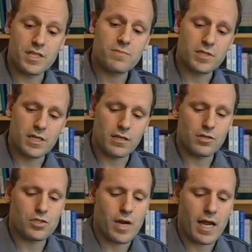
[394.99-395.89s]
This
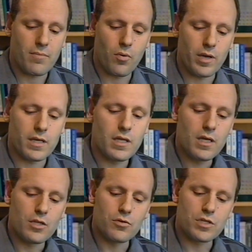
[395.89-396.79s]
particular TrackPoint,
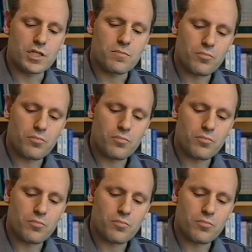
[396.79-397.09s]
you can just